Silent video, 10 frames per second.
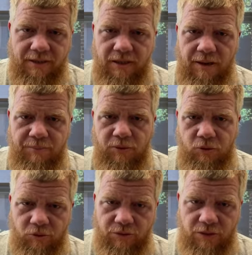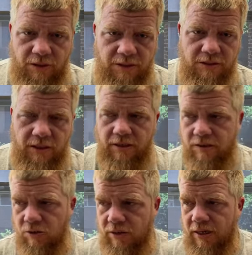the upper northeast and
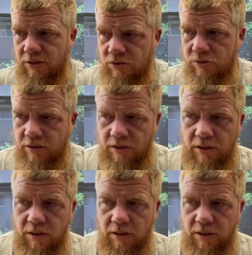you know kind of do the